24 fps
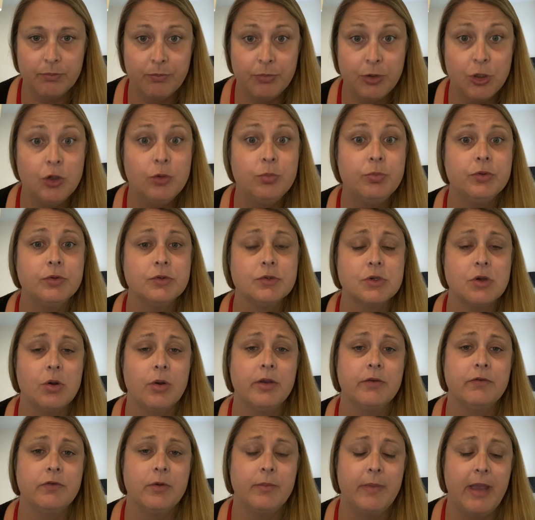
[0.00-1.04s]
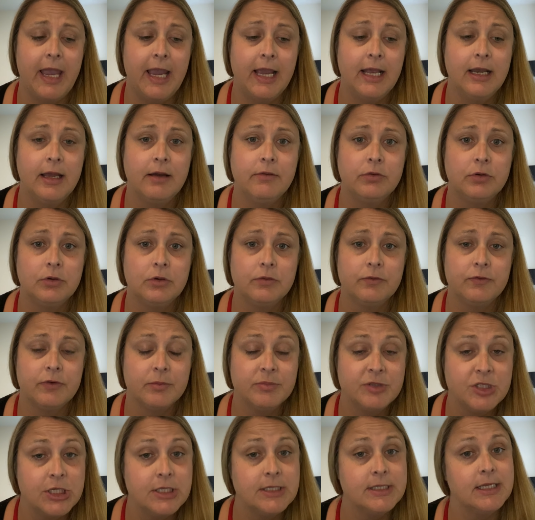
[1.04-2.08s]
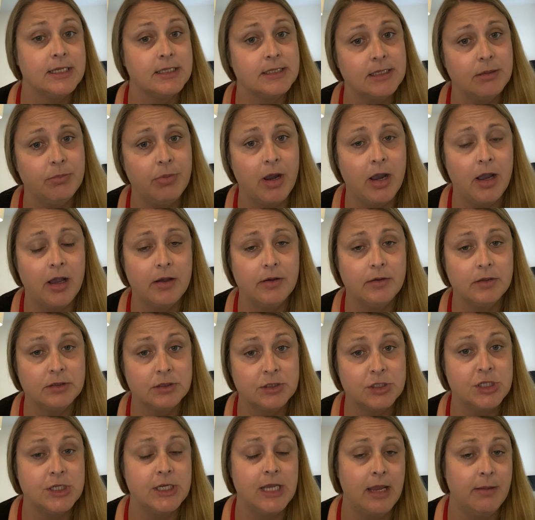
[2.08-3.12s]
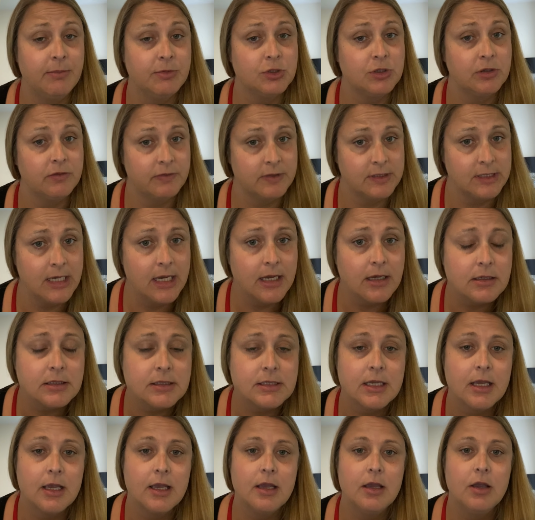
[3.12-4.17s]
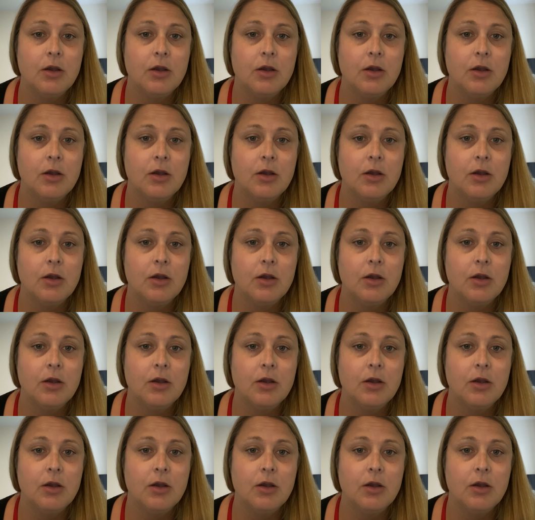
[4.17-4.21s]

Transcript: pupils going from A-level, from GCSE biology, chemistry, physics,